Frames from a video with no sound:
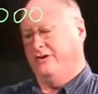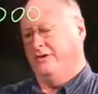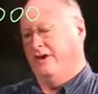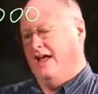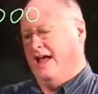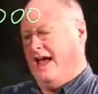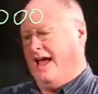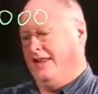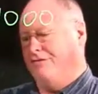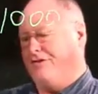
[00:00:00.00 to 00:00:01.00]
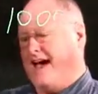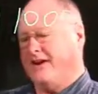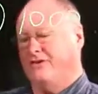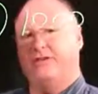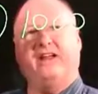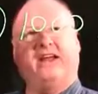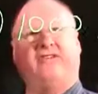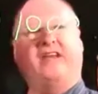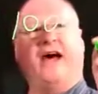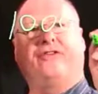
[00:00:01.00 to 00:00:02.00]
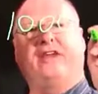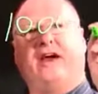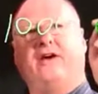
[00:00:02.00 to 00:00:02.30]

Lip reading: and the factor that is out there is